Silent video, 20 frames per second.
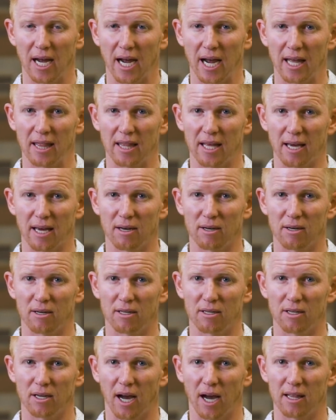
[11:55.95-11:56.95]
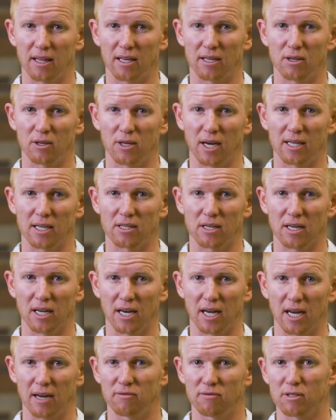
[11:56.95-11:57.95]
And then I think you guys are
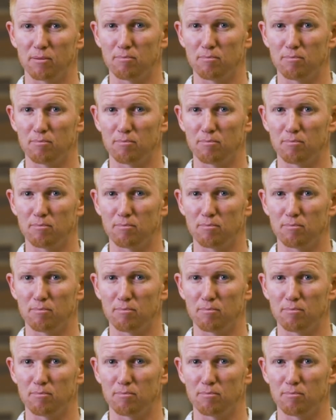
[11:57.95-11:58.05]
going to have